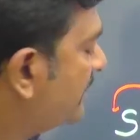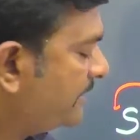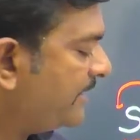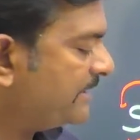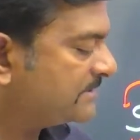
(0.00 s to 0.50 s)

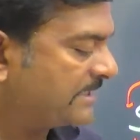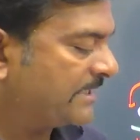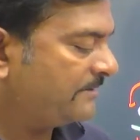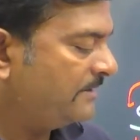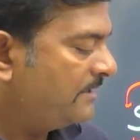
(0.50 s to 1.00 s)
can take, Z.
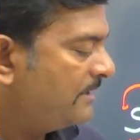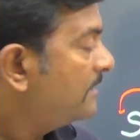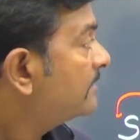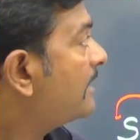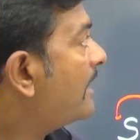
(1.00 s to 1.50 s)

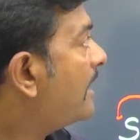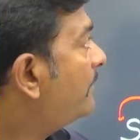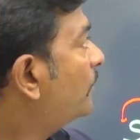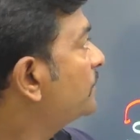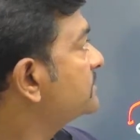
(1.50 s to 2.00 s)
The
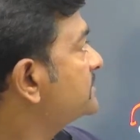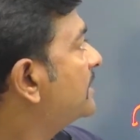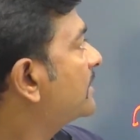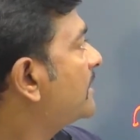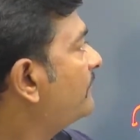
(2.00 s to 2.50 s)
opposite
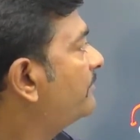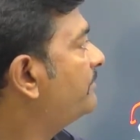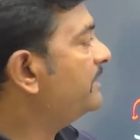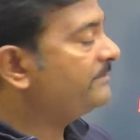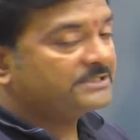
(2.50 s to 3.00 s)
letter of
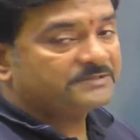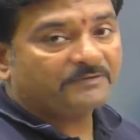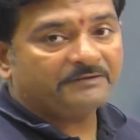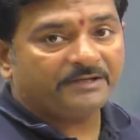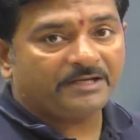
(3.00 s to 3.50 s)
B means
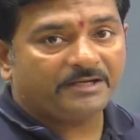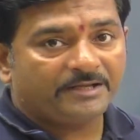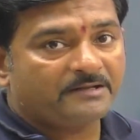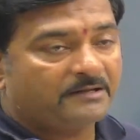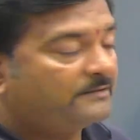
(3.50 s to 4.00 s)
what we can
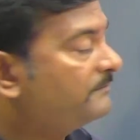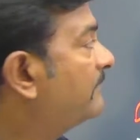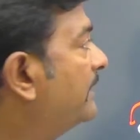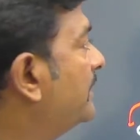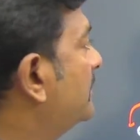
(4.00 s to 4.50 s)
take,
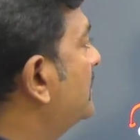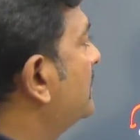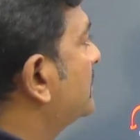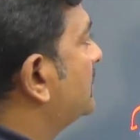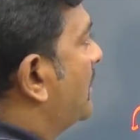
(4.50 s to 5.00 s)
Y.
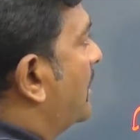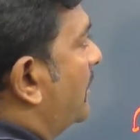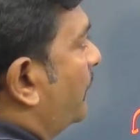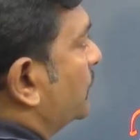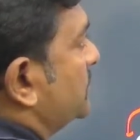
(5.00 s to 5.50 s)
The
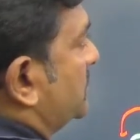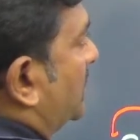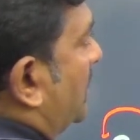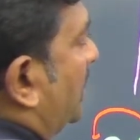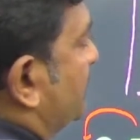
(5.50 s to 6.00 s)
opposite
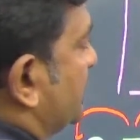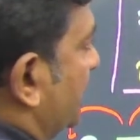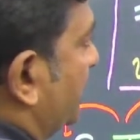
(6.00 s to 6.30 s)
letter of C